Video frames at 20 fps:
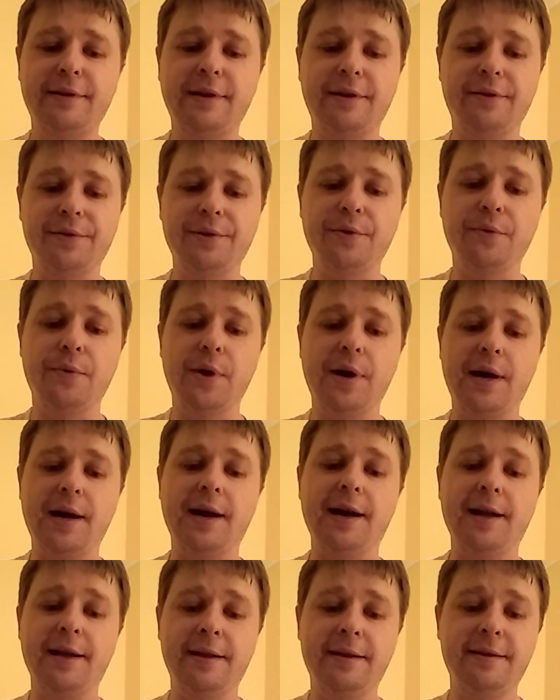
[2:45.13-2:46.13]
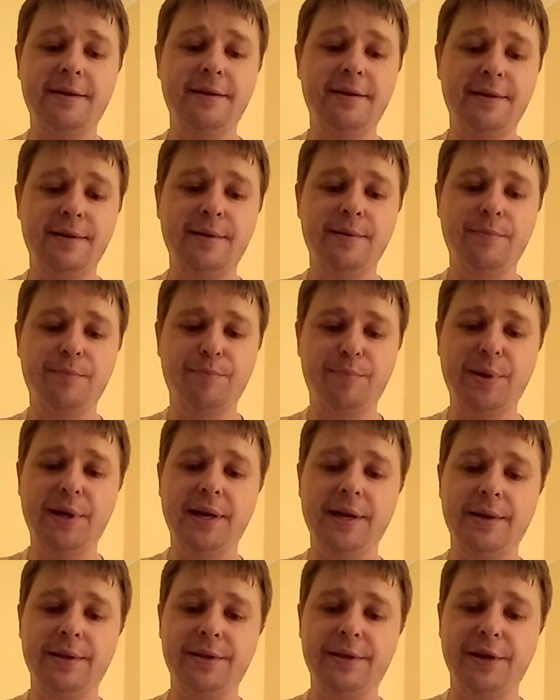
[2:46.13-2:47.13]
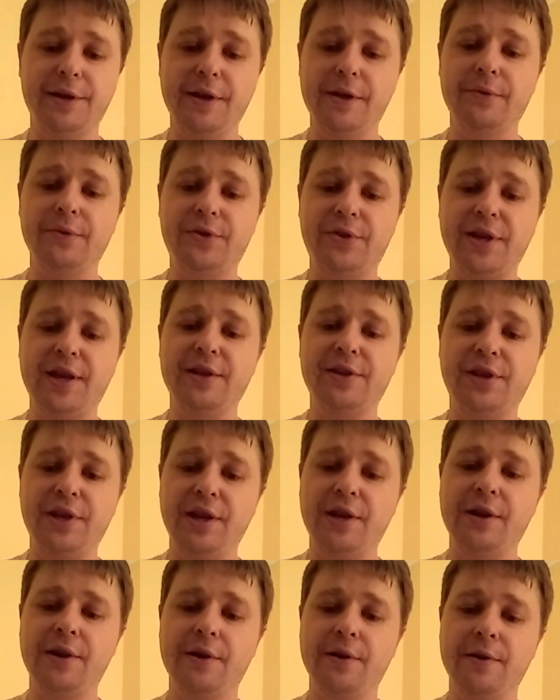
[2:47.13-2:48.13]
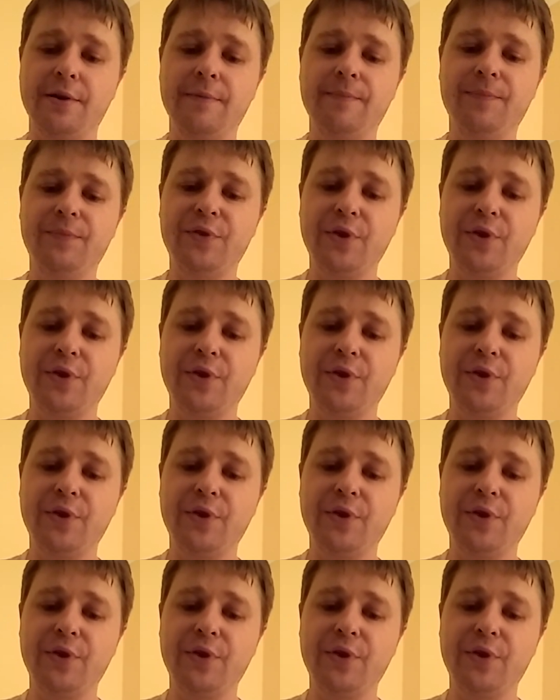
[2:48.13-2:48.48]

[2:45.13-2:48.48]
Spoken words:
I don't know why, but the note says here,